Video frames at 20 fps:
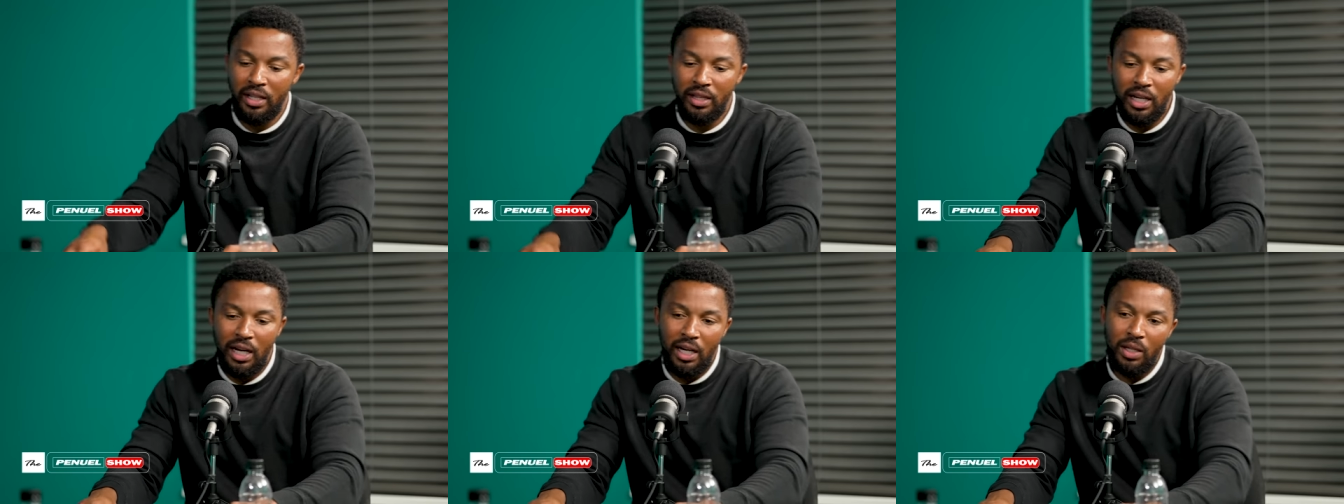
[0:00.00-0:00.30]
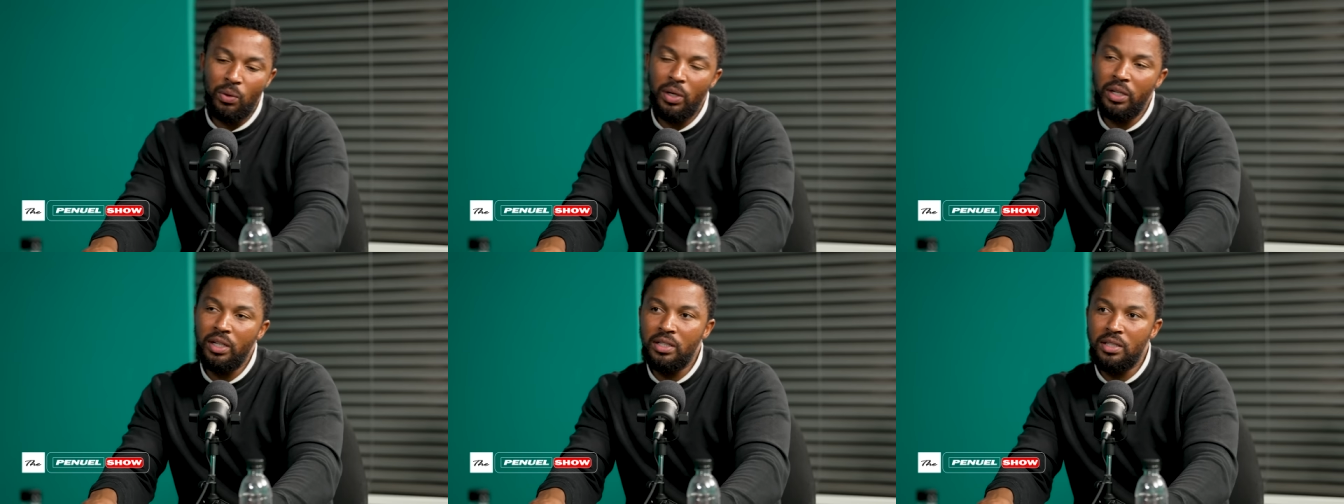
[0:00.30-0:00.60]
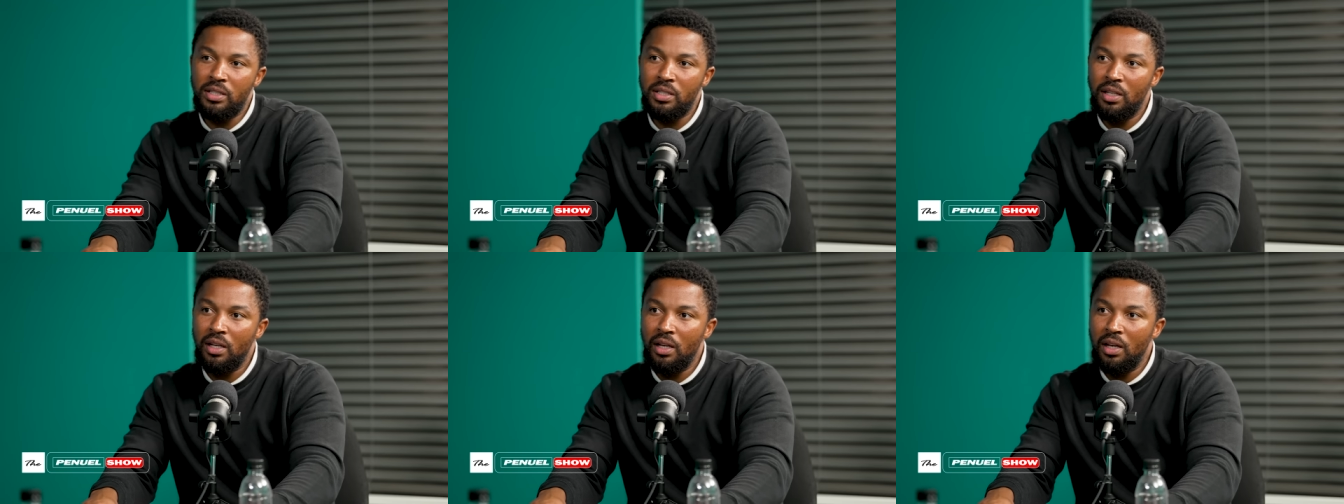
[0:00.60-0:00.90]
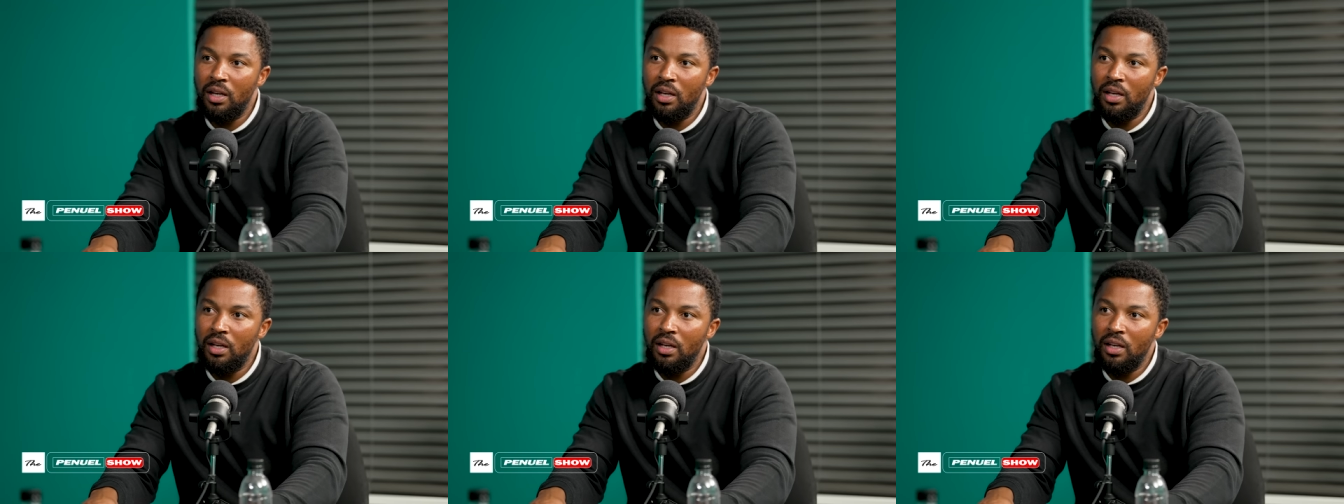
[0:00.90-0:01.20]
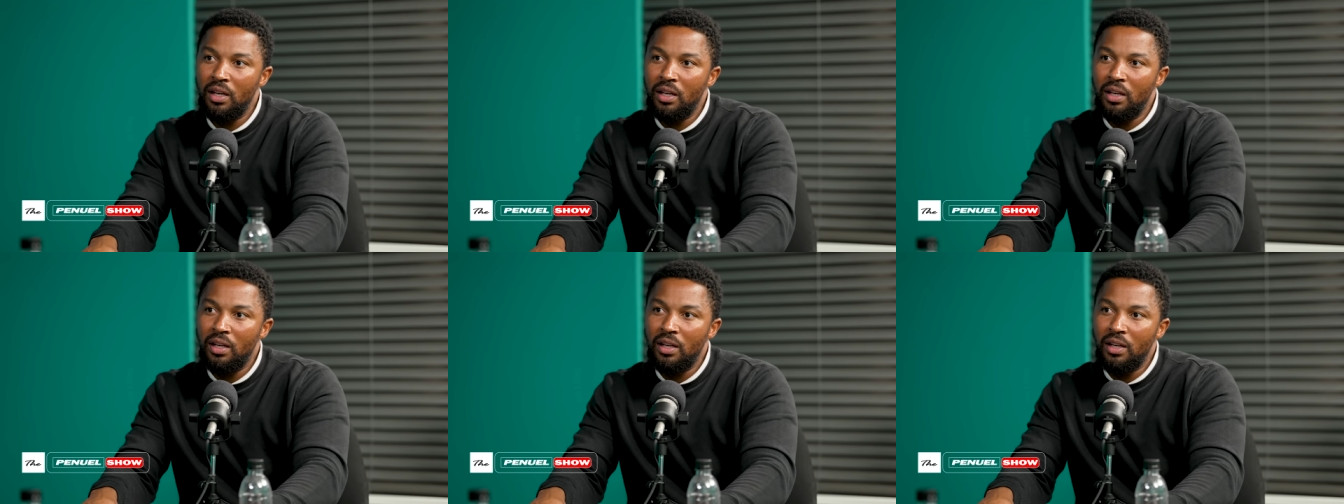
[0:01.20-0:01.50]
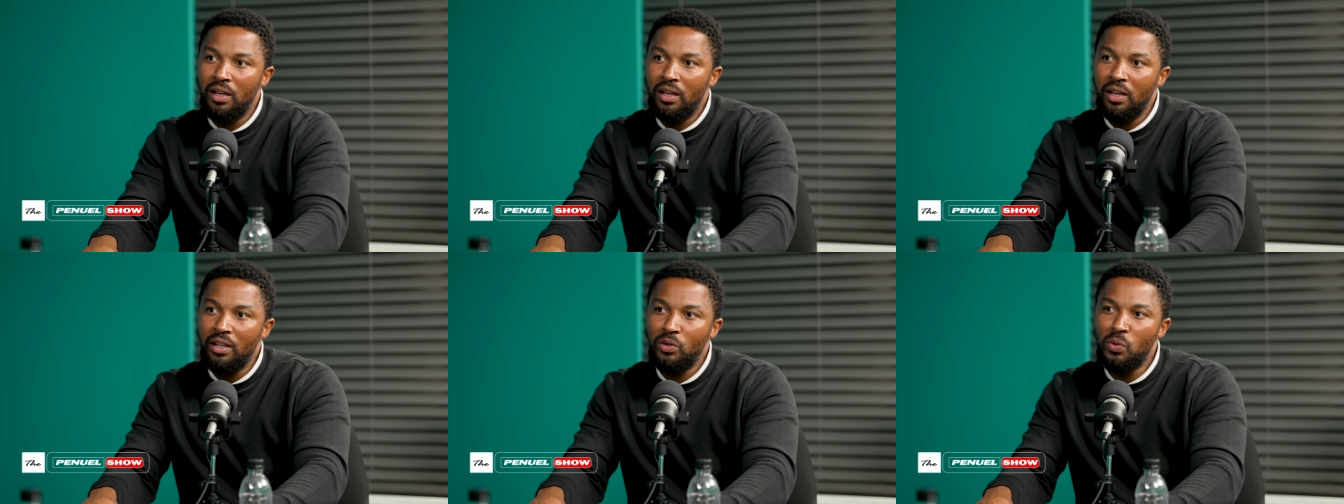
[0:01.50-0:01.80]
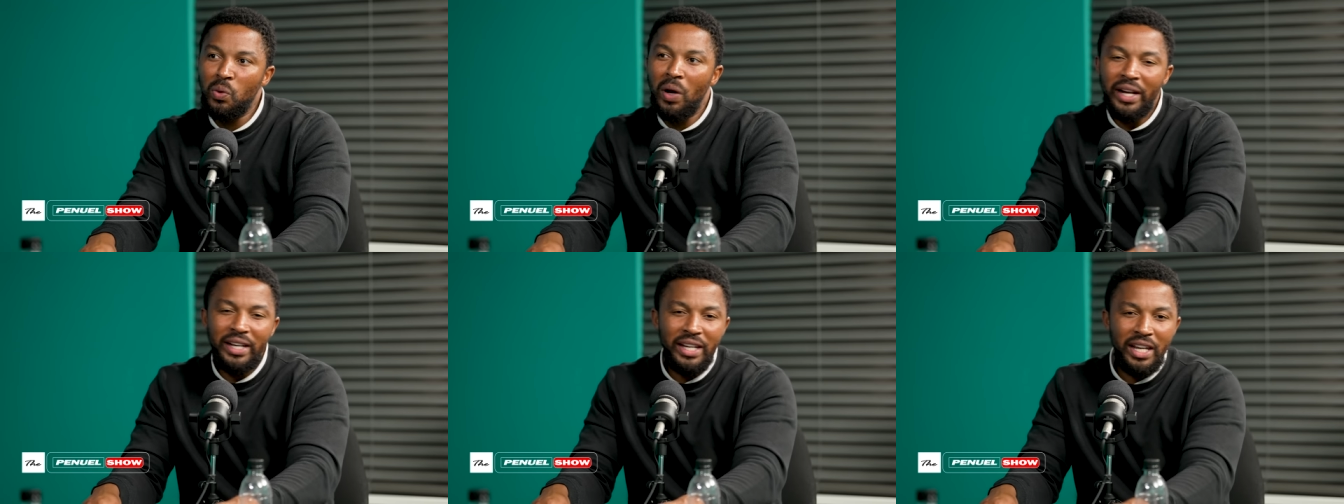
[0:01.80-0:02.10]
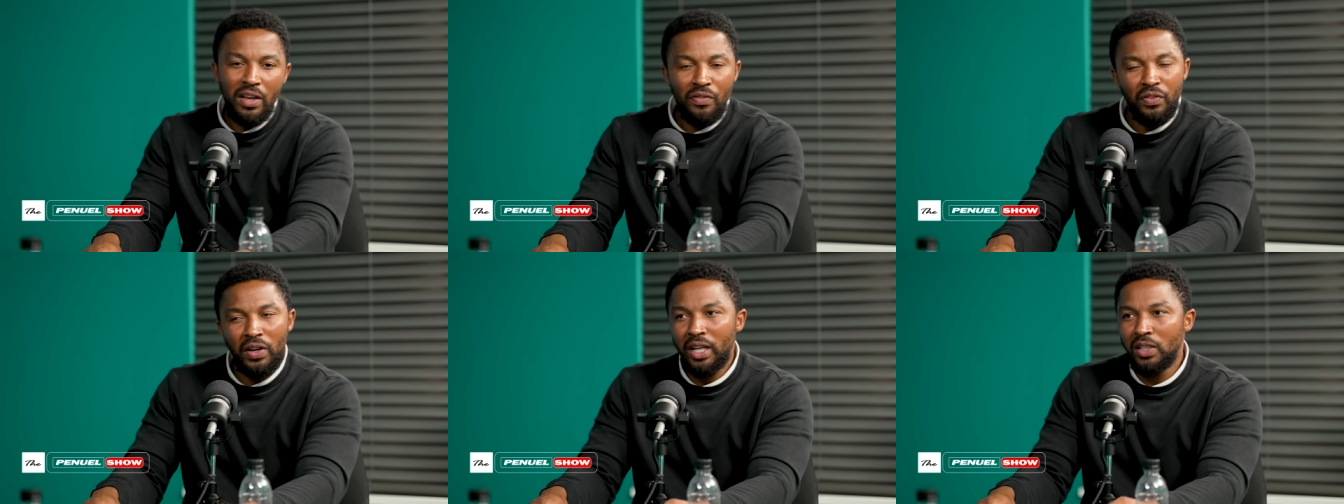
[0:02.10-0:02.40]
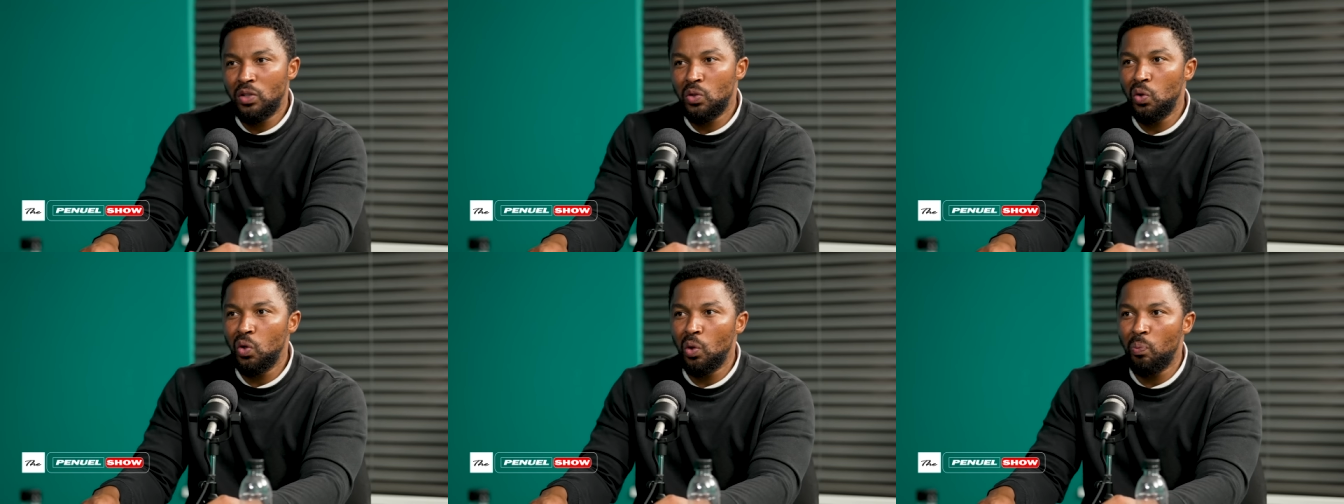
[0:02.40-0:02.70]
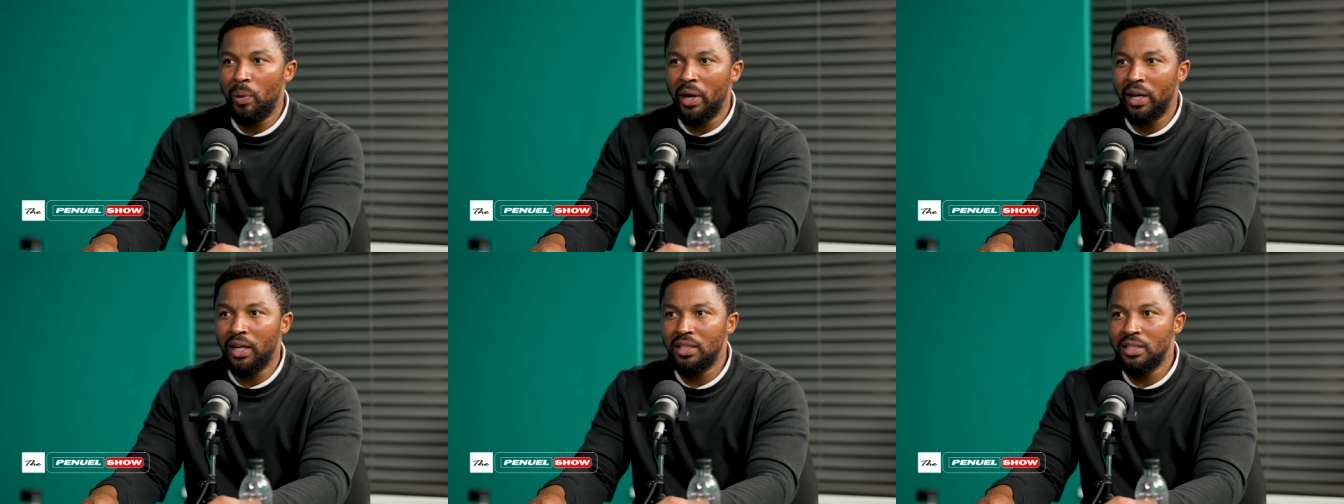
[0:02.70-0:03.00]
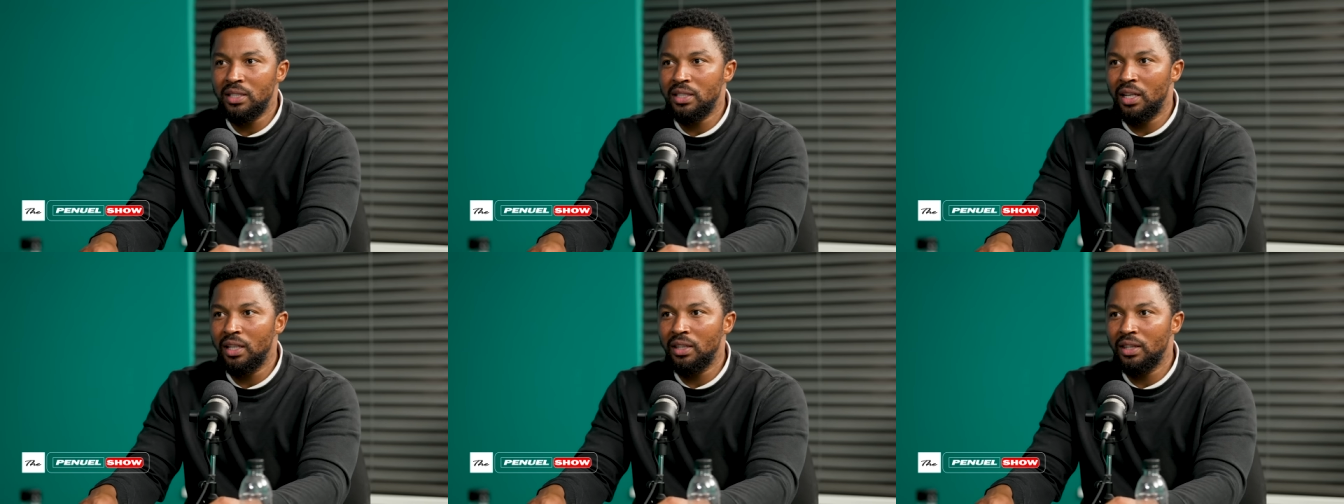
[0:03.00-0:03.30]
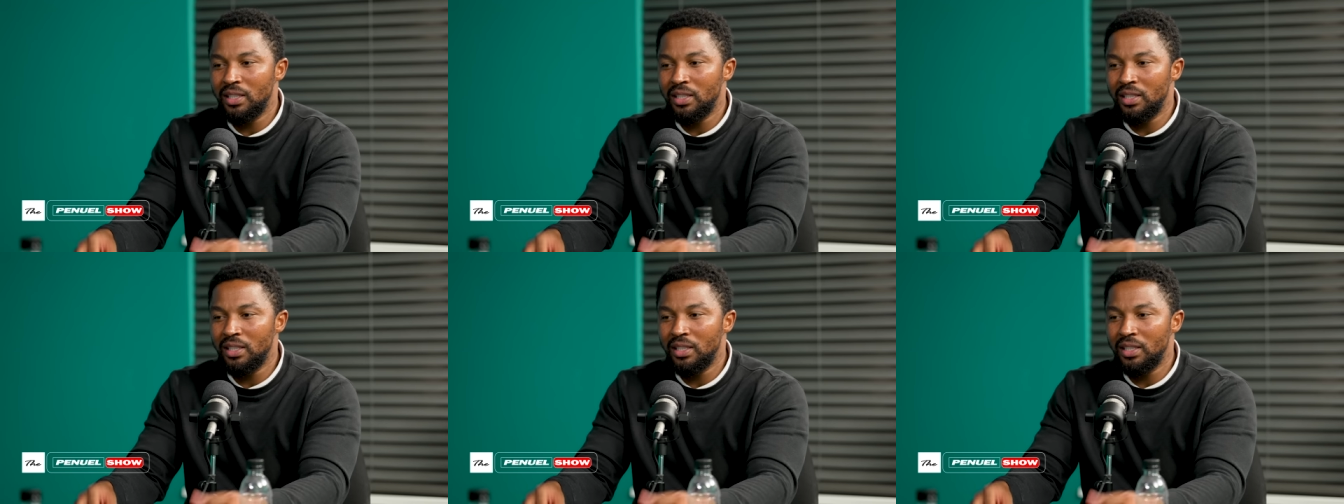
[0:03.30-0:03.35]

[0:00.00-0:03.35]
the other one is, do I never get to look back and say,